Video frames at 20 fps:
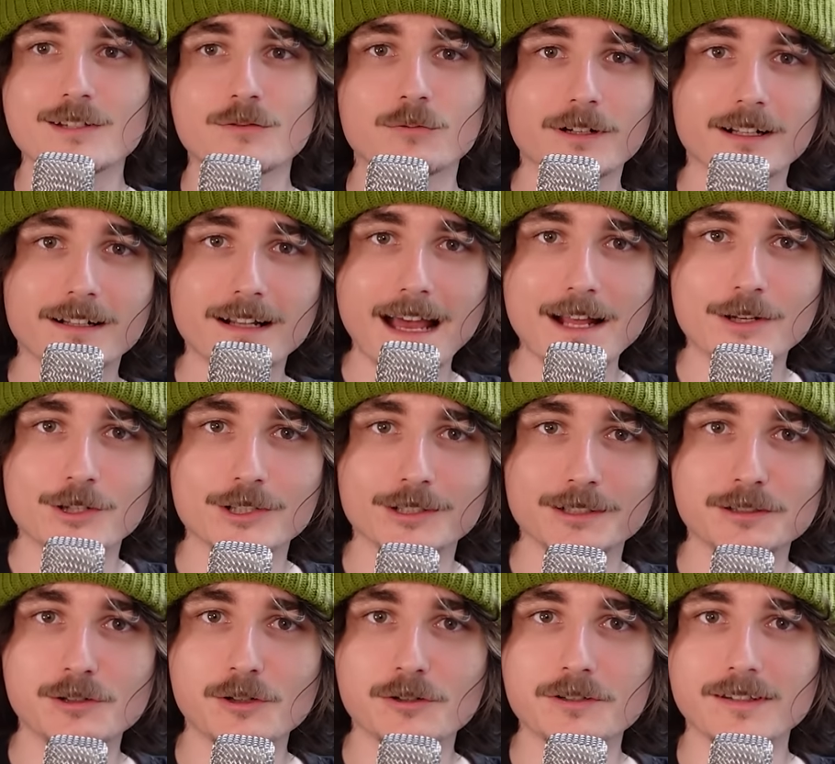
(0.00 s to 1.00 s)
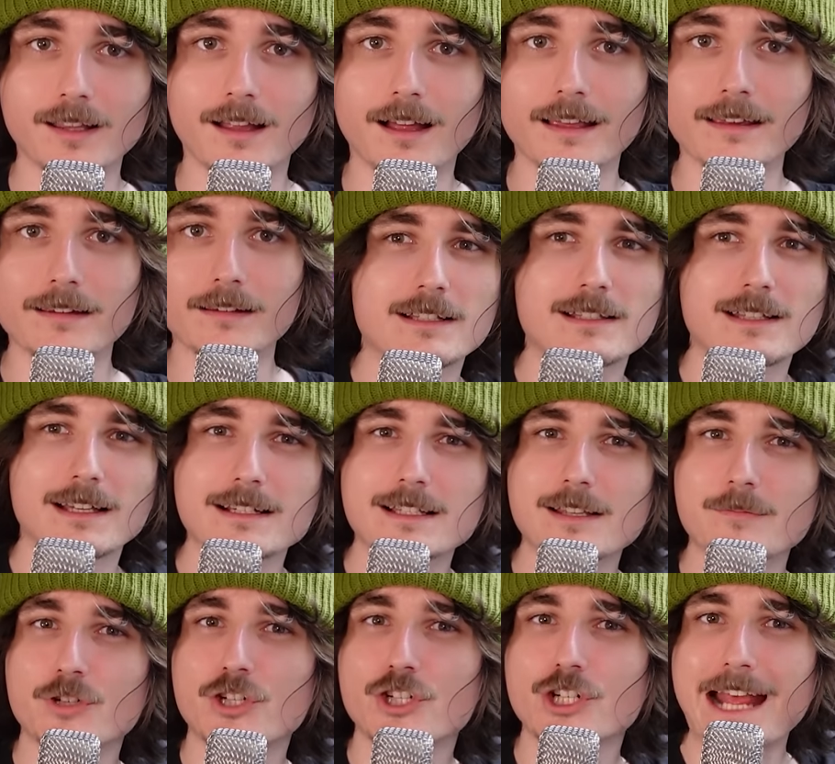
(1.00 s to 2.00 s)
is what it actually looked like. It's like
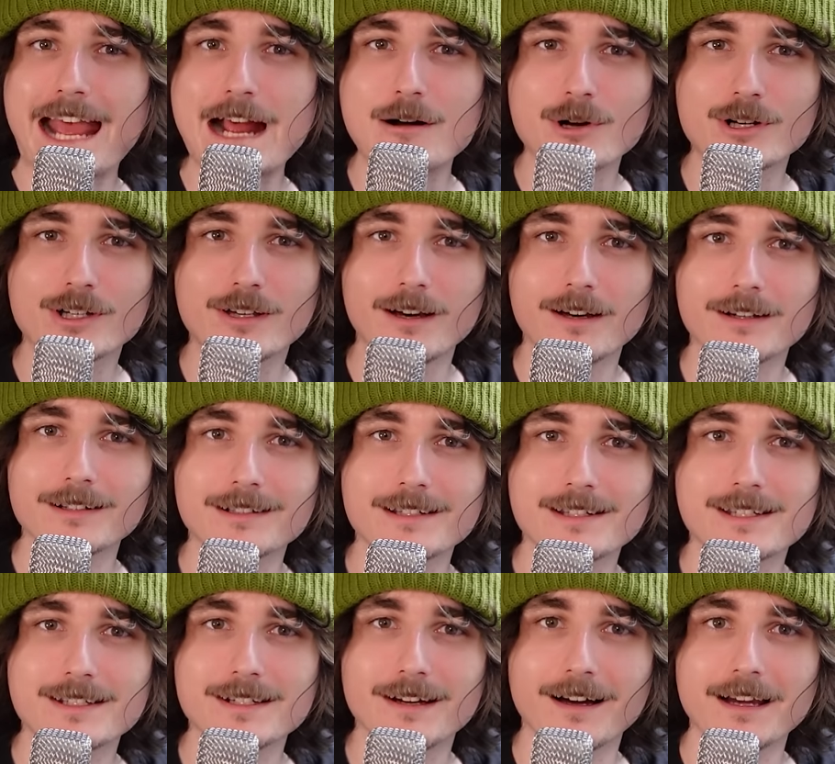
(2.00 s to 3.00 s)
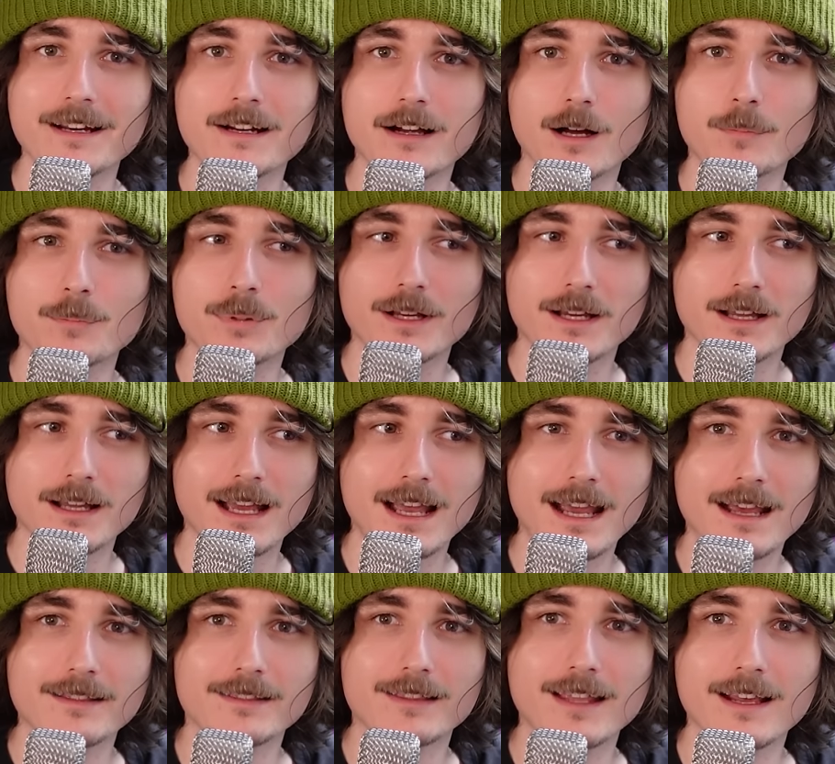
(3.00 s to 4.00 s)
some shower curtains tied up,
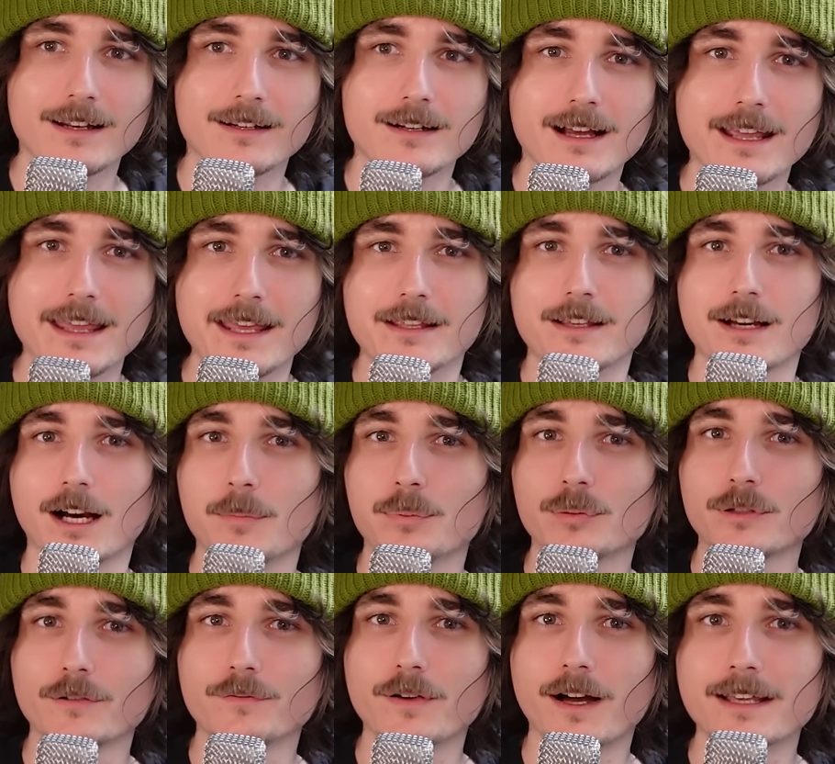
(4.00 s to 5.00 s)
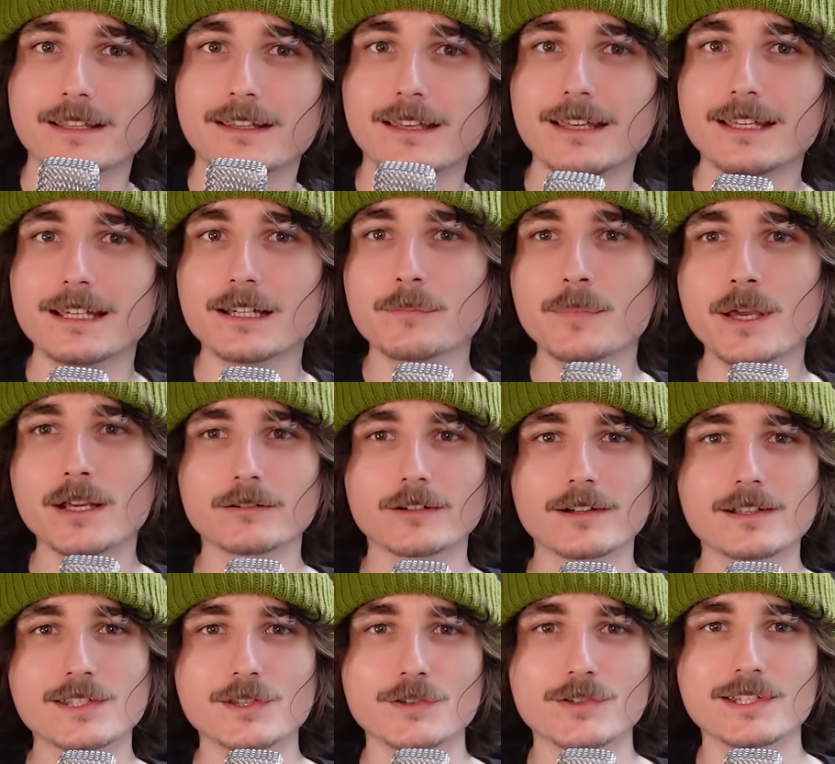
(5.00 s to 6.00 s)
and then a couple of IKEA
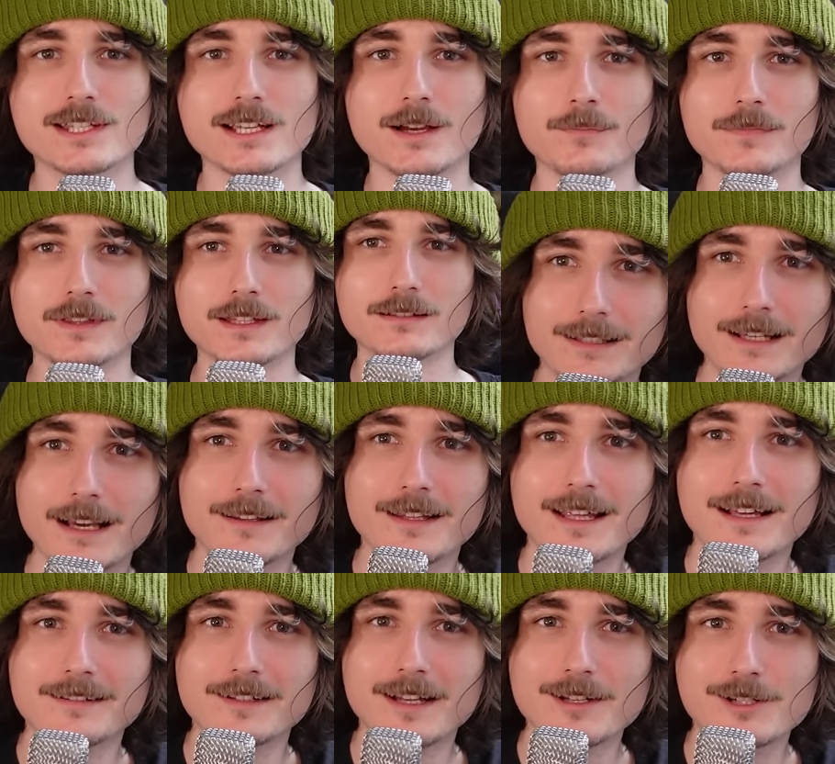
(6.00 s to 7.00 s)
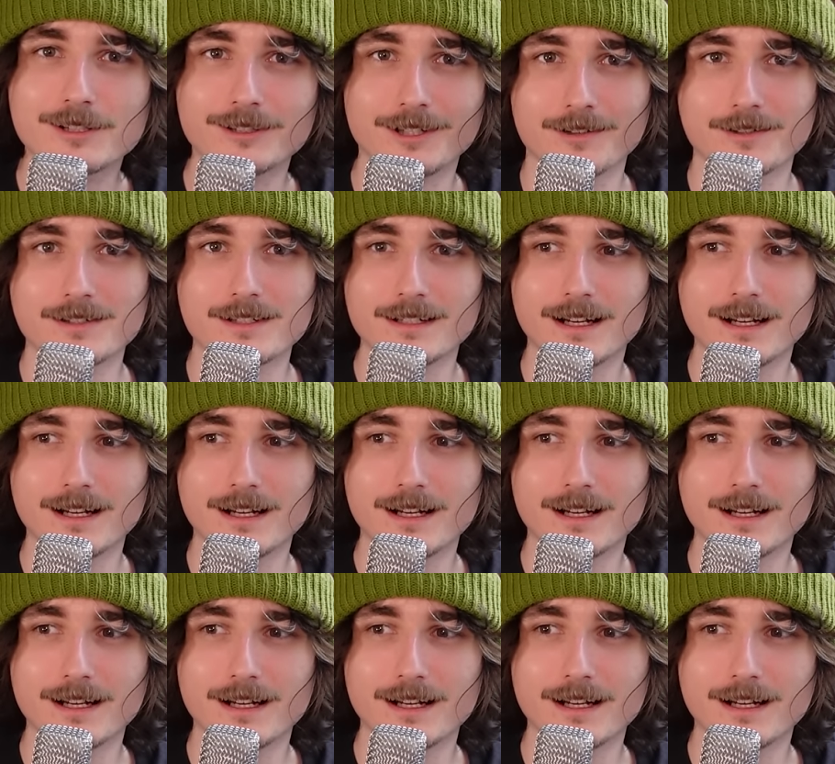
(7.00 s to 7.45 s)
mirrors or something. Yeah, that's close